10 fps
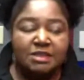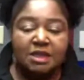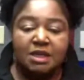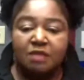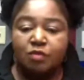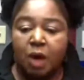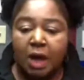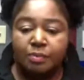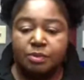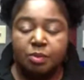And that's
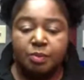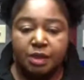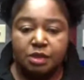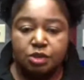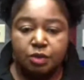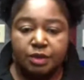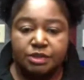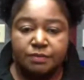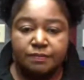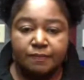going to give you optimum
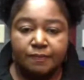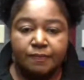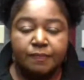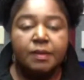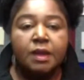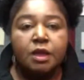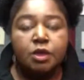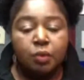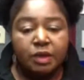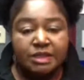penetration.
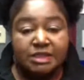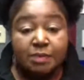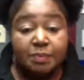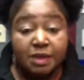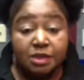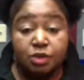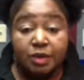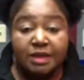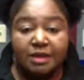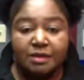You want a deep
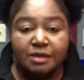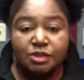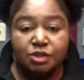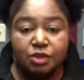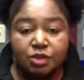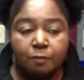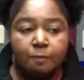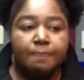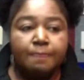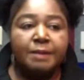penetrating
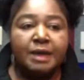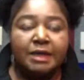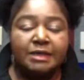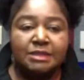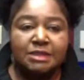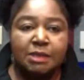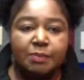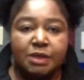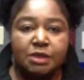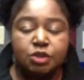conditioner because the
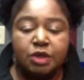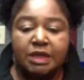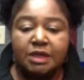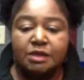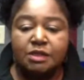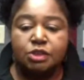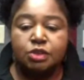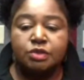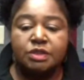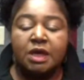deep penetrating
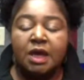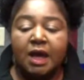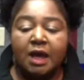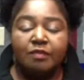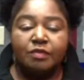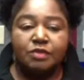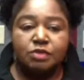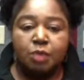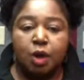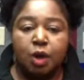conditioners have a
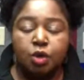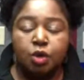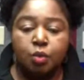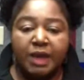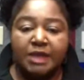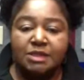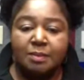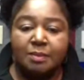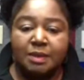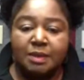smaller weight,
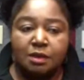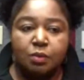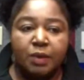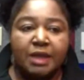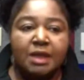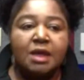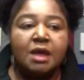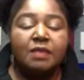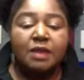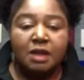a molecular weight,
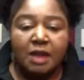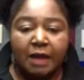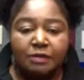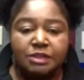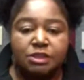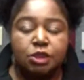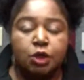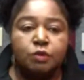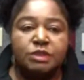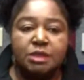that allows it to
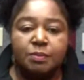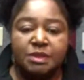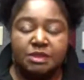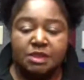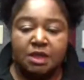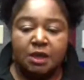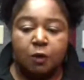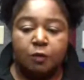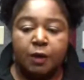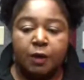go deep into the hair.
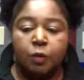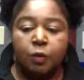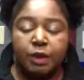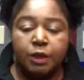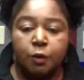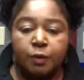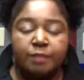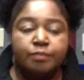Now, where are we going?